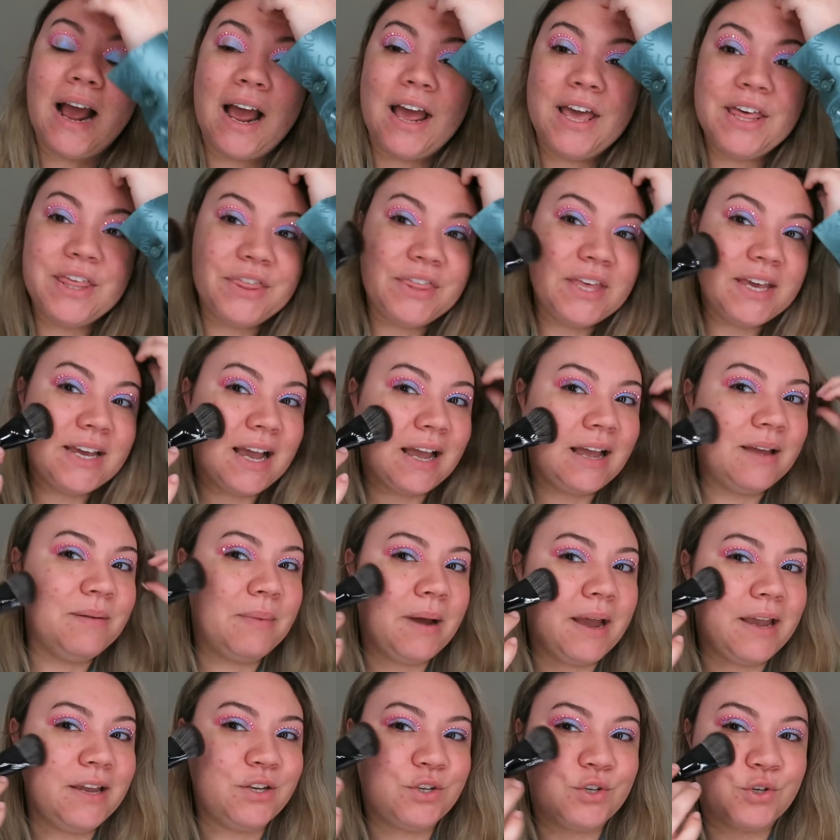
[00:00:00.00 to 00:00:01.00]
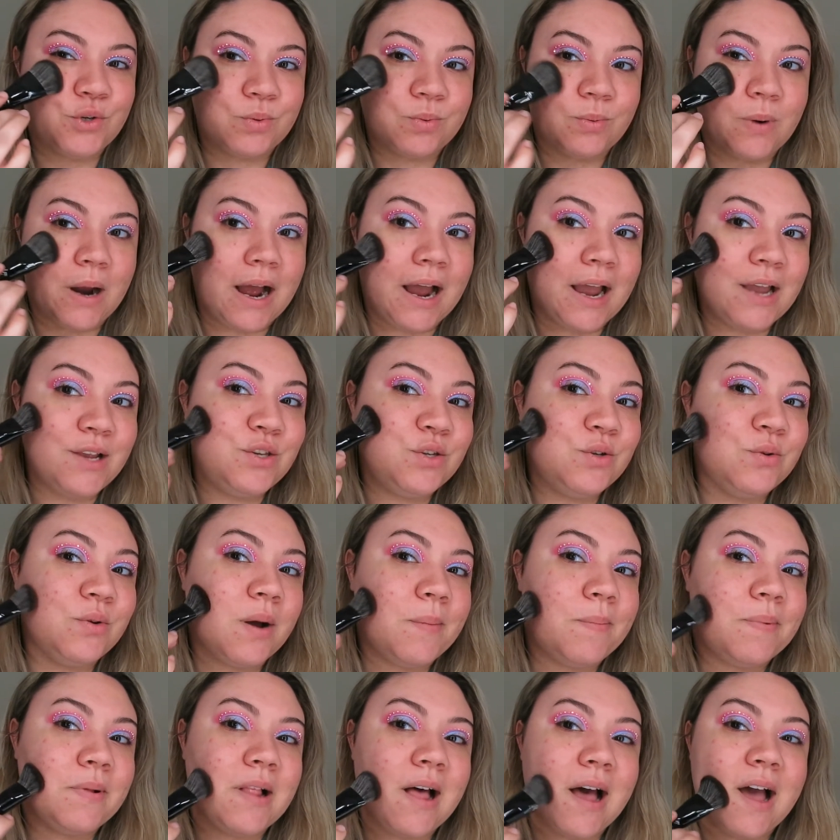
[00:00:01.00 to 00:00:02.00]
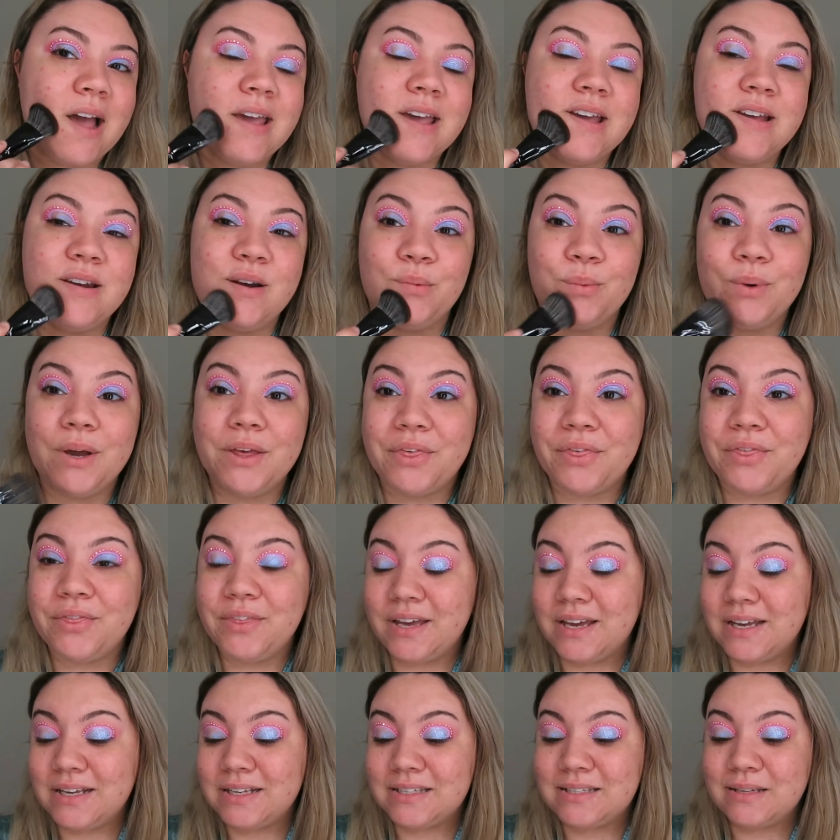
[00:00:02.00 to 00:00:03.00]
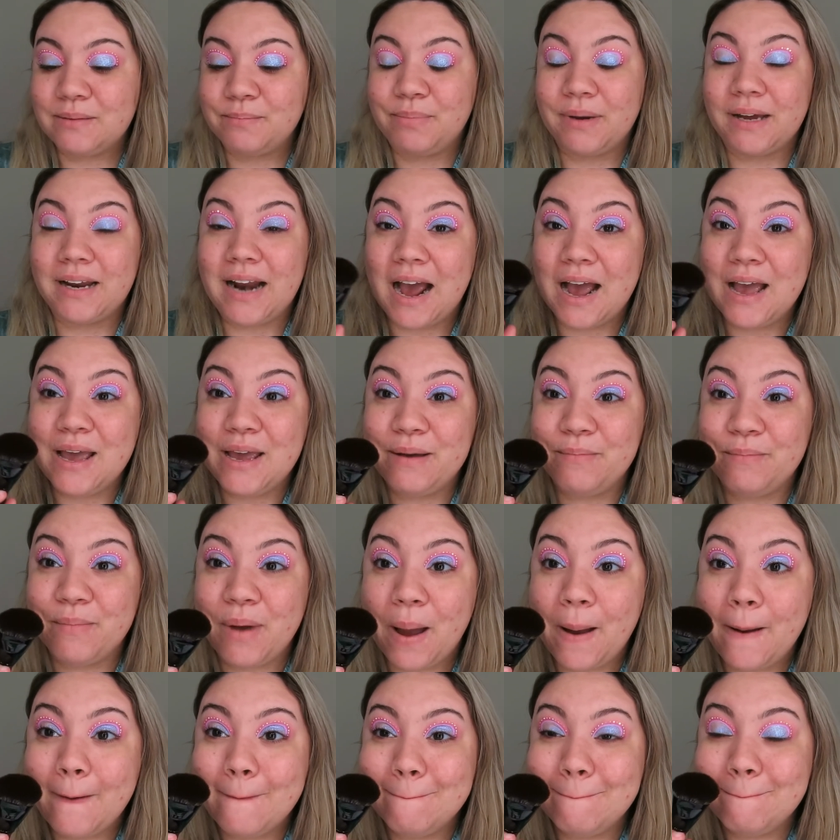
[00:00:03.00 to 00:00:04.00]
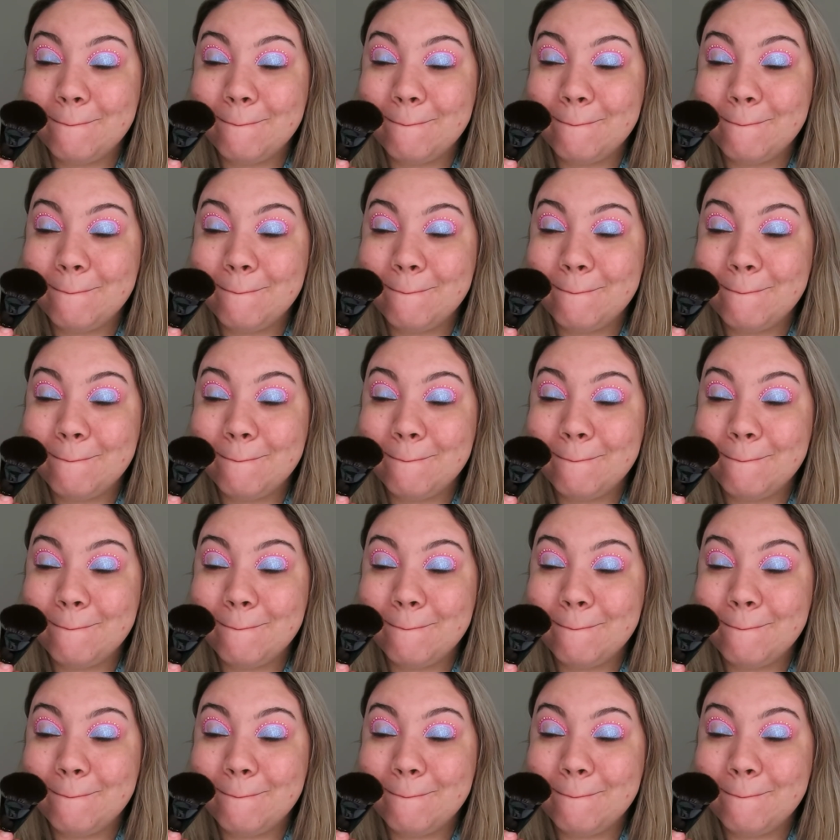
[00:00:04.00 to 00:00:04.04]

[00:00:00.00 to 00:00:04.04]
I think I might try to apply it with this, but I'm